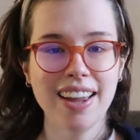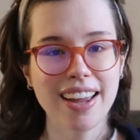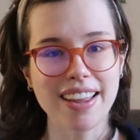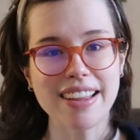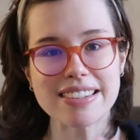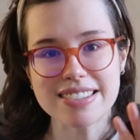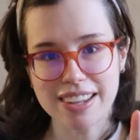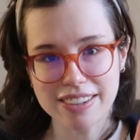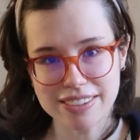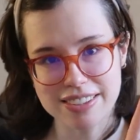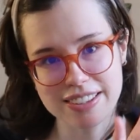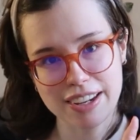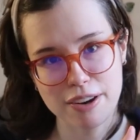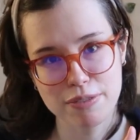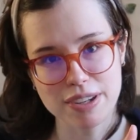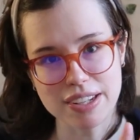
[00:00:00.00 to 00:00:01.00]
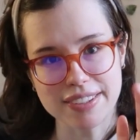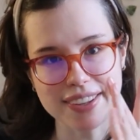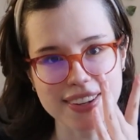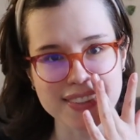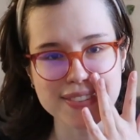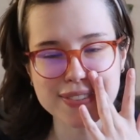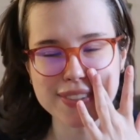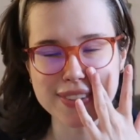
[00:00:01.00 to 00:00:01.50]
And that's the other thing I
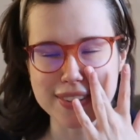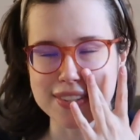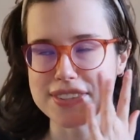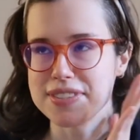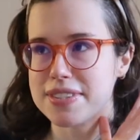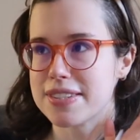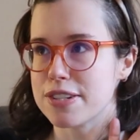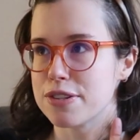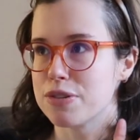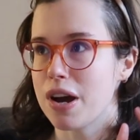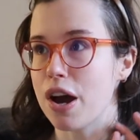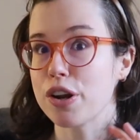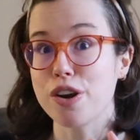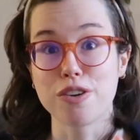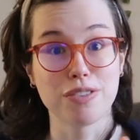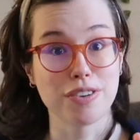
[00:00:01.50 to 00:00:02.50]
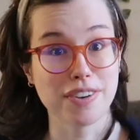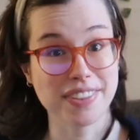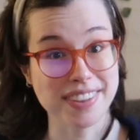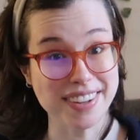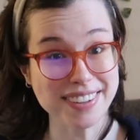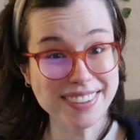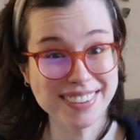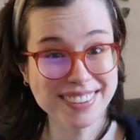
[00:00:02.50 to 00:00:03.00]
realized, is to not
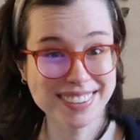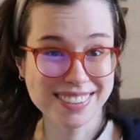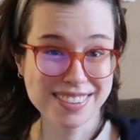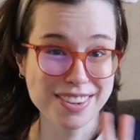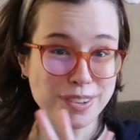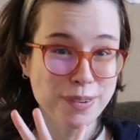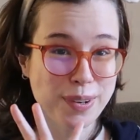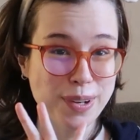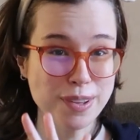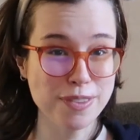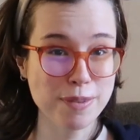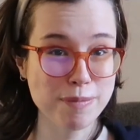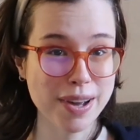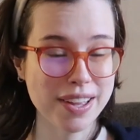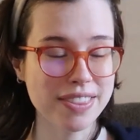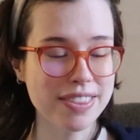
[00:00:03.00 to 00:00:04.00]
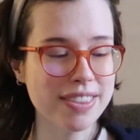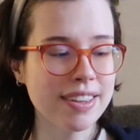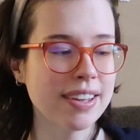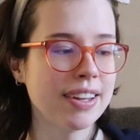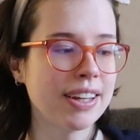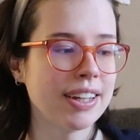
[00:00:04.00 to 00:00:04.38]
overthink the word of the month.